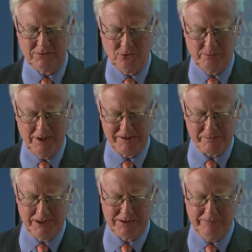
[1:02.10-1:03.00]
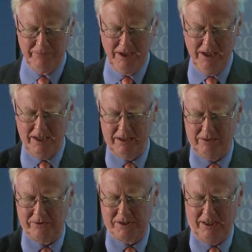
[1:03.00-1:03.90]
Hope that's better.
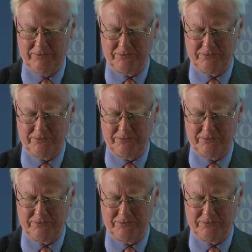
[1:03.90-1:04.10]
Start